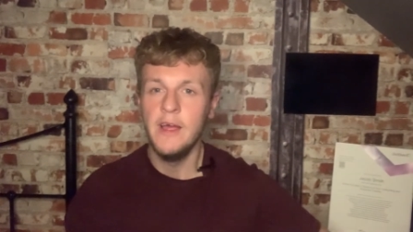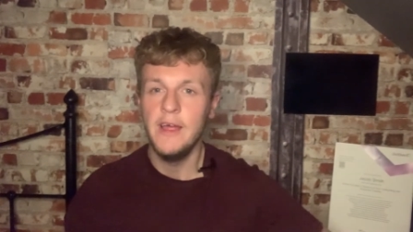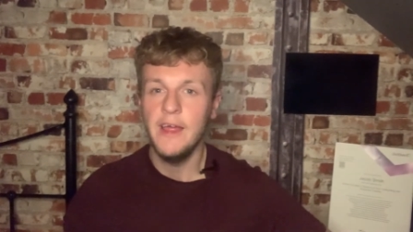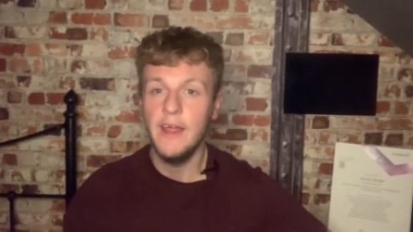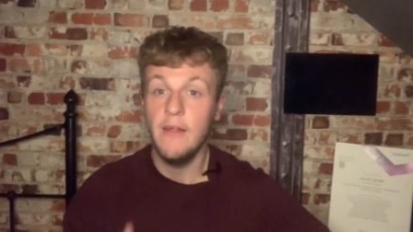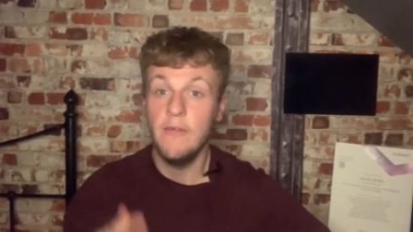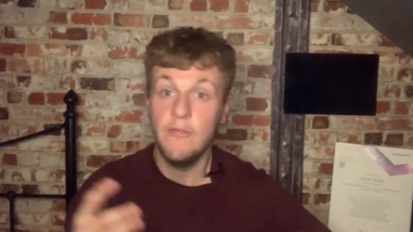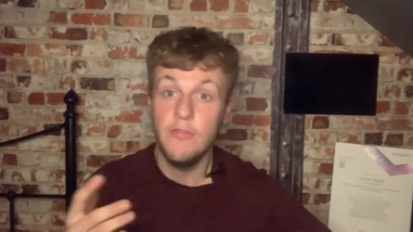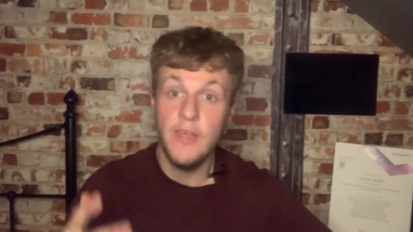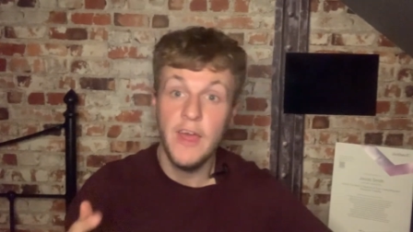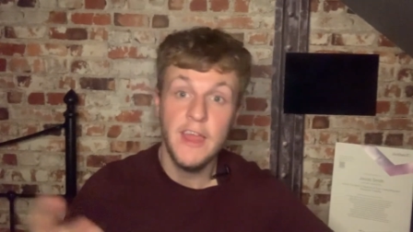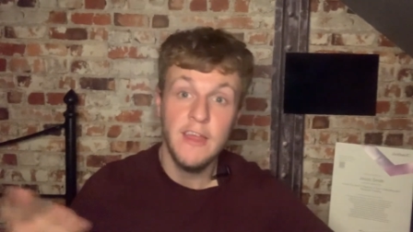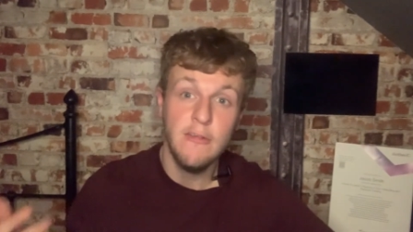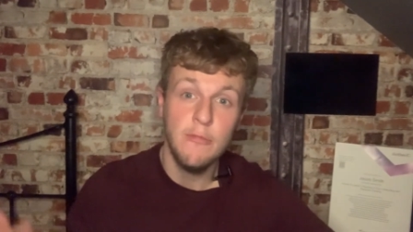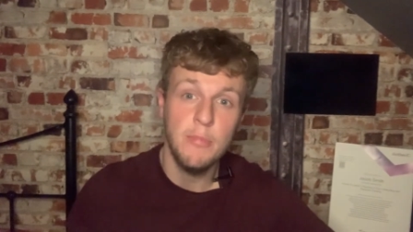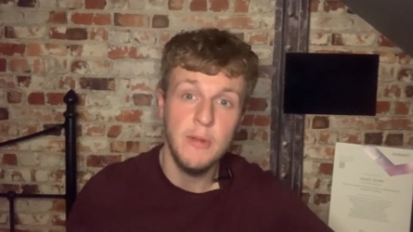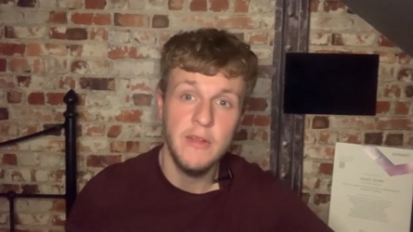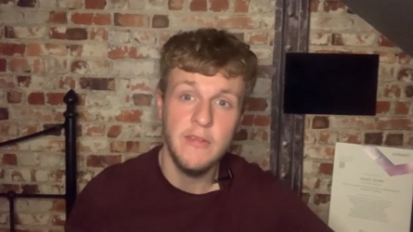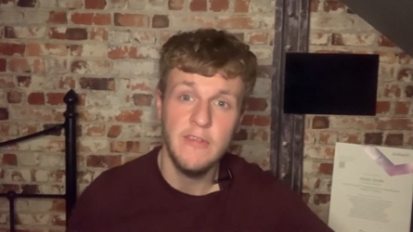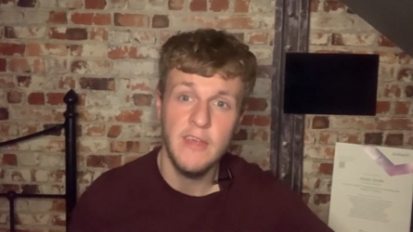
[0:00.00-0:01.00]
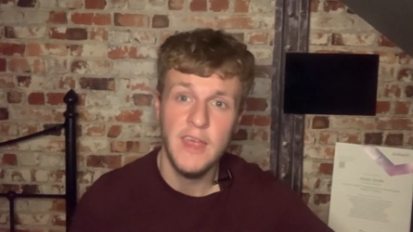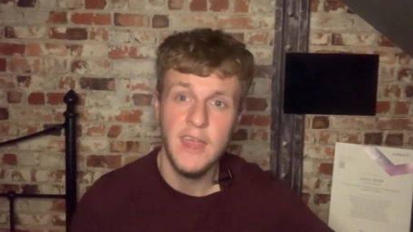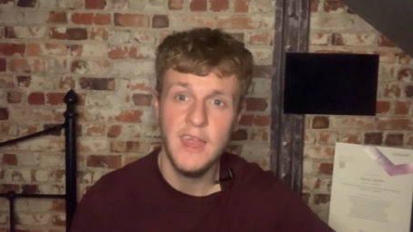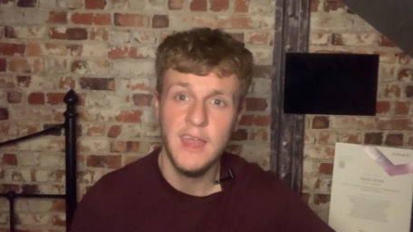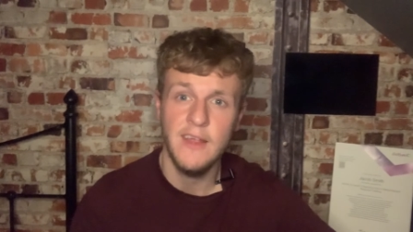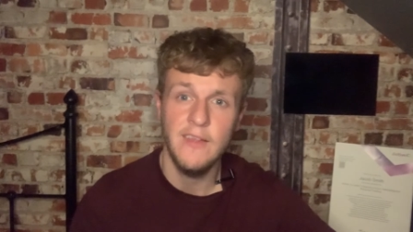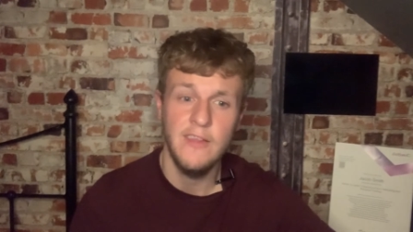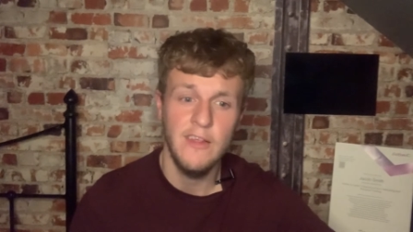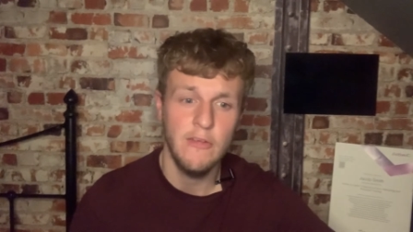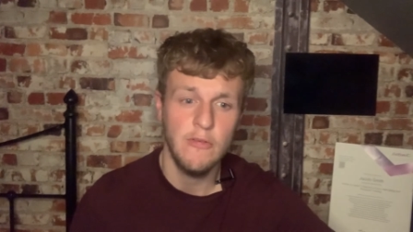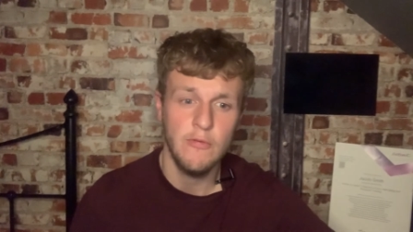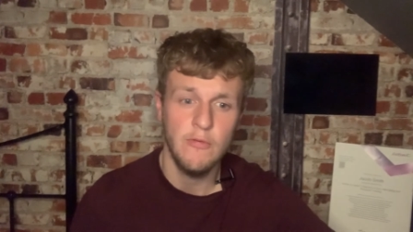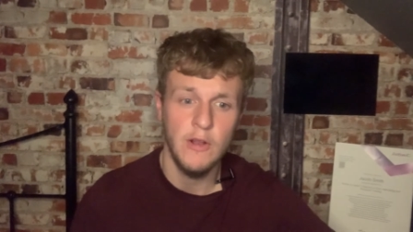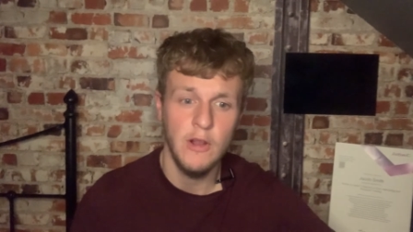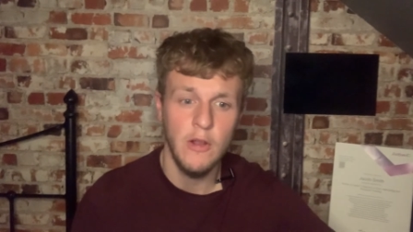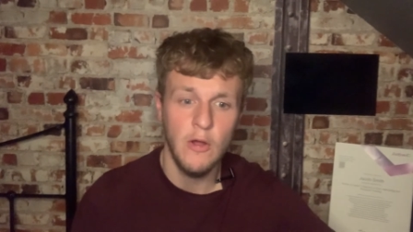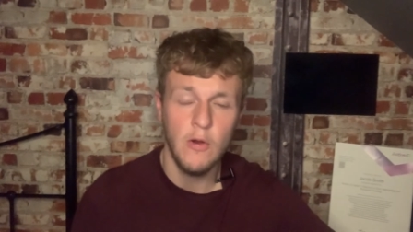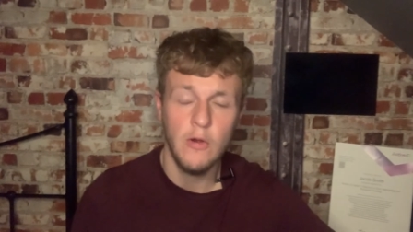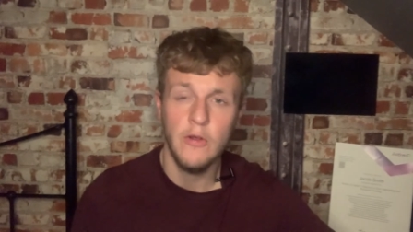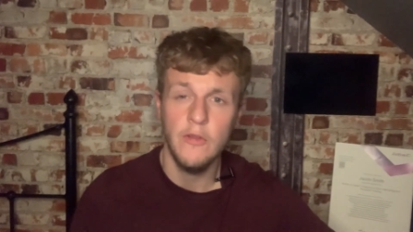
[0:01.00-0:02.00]
if they've been taking this for
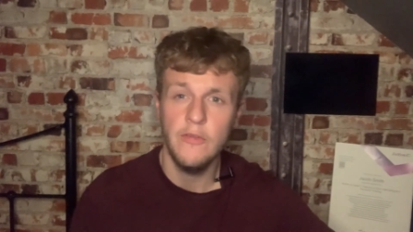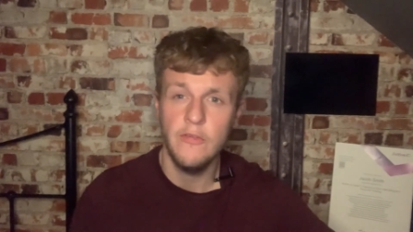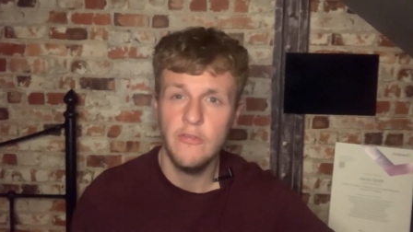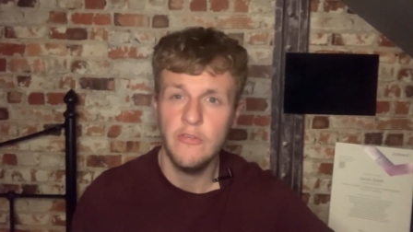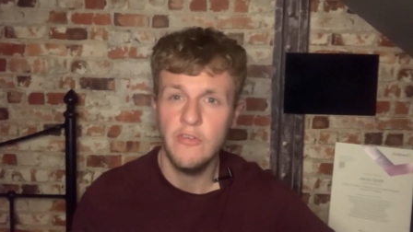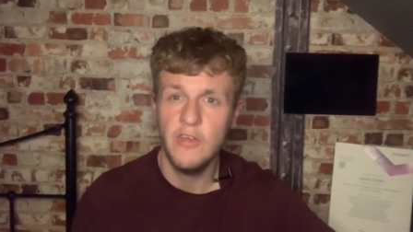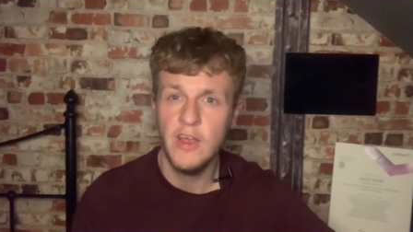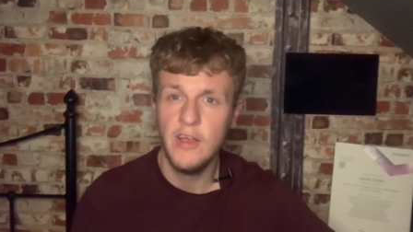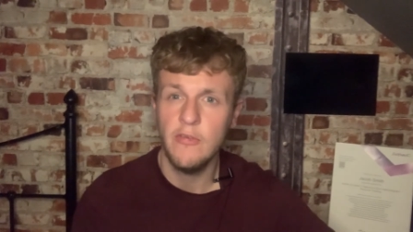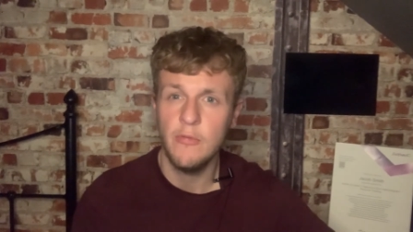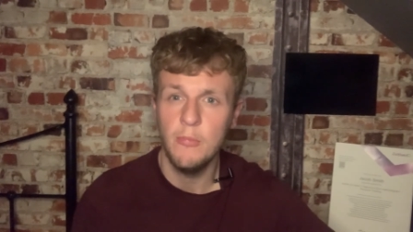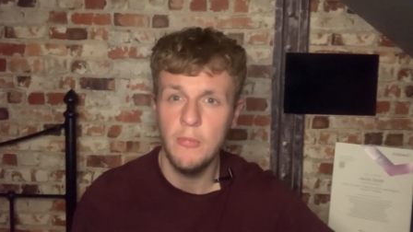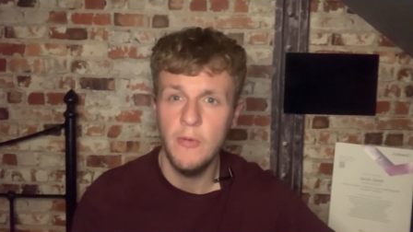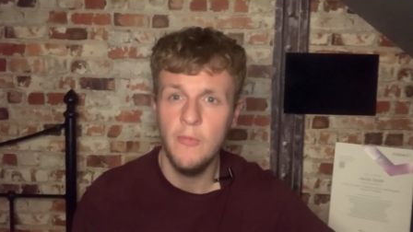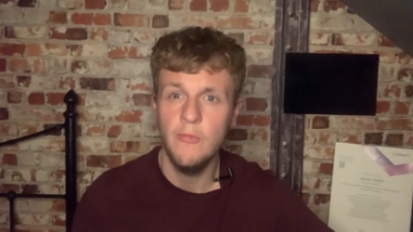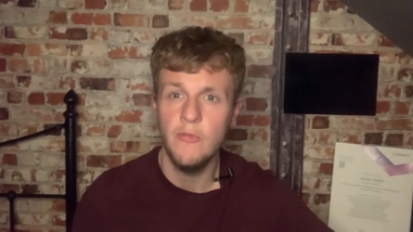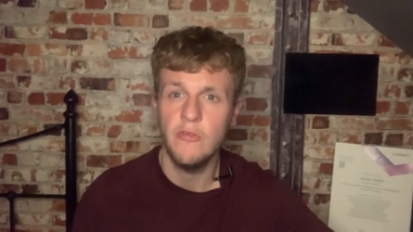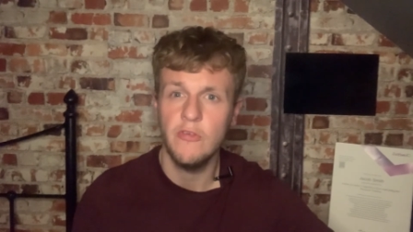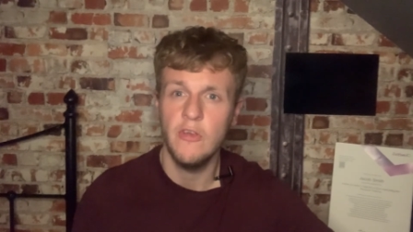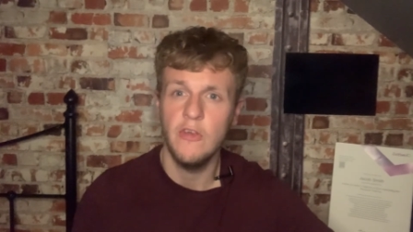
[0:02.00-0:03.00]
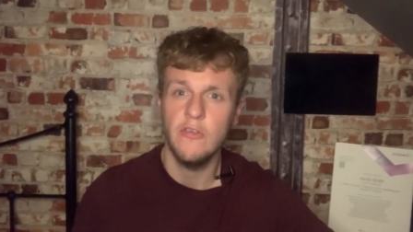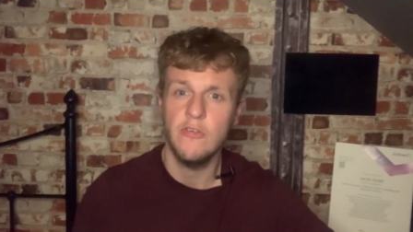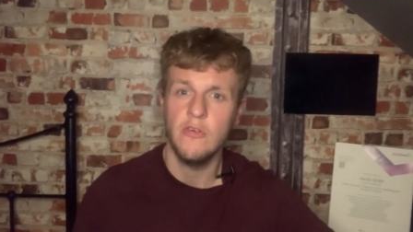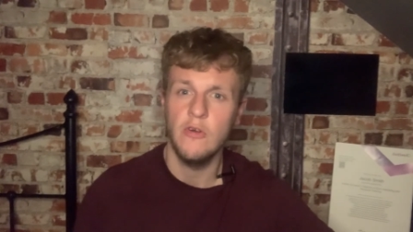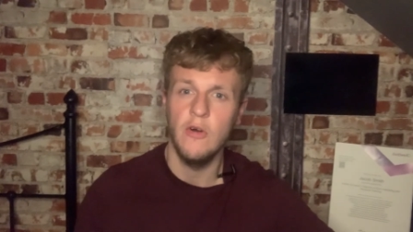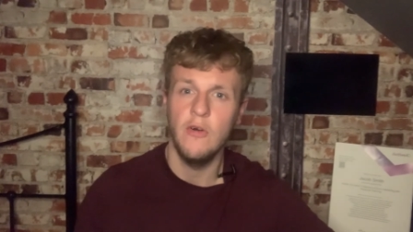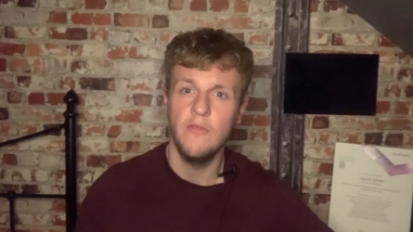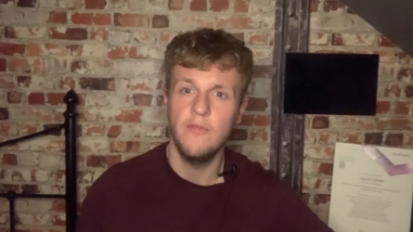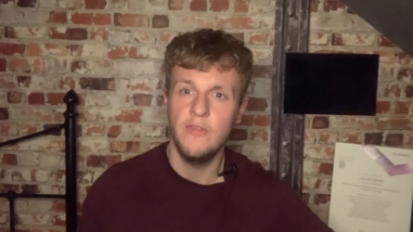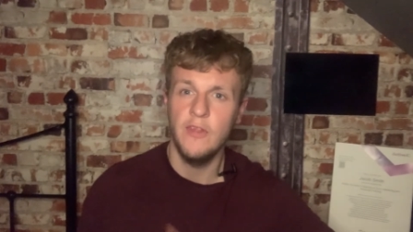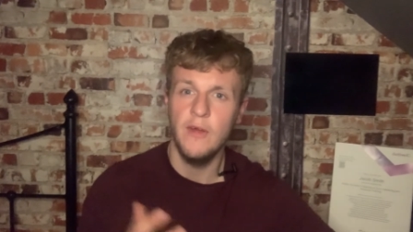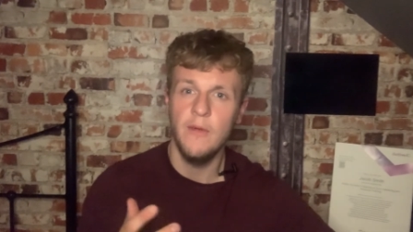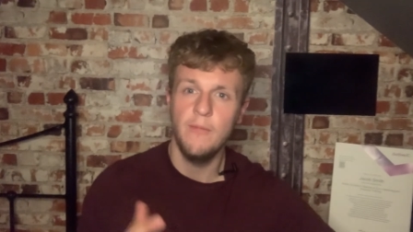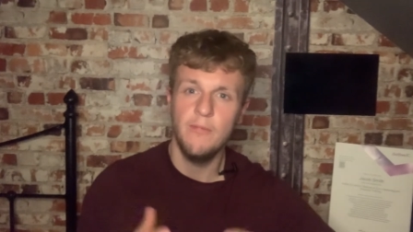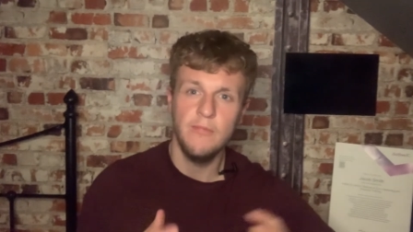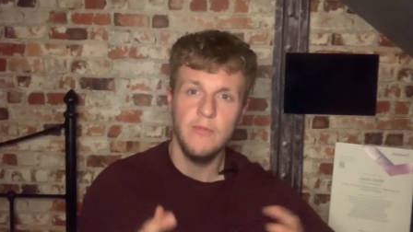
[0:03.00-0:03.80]
longer than six months at sort of the,